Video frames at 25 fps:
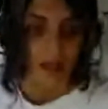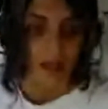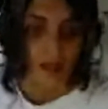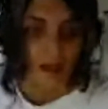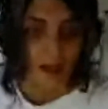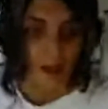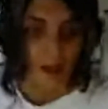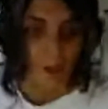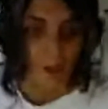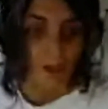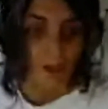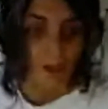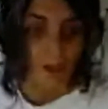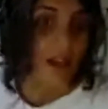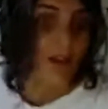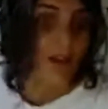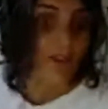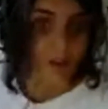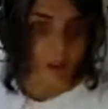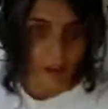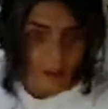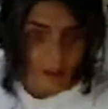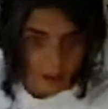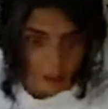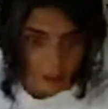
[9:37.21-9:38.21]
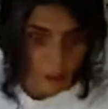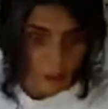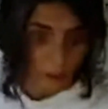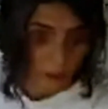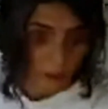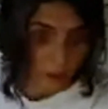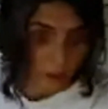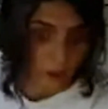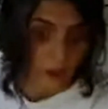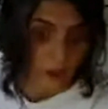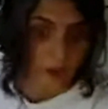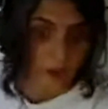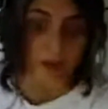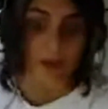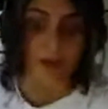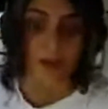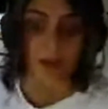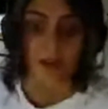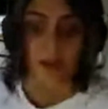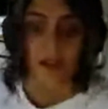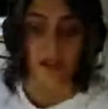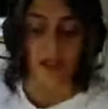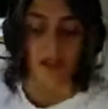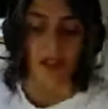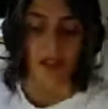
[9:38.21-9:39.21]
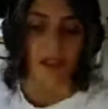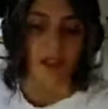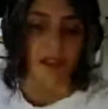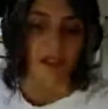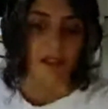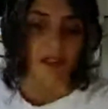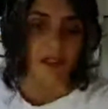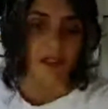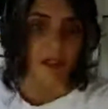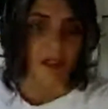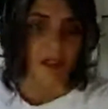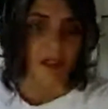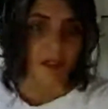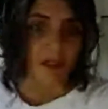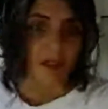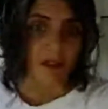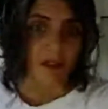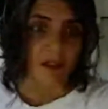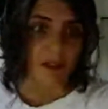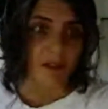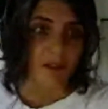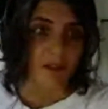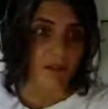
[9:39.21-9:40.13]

They have very low noise. They're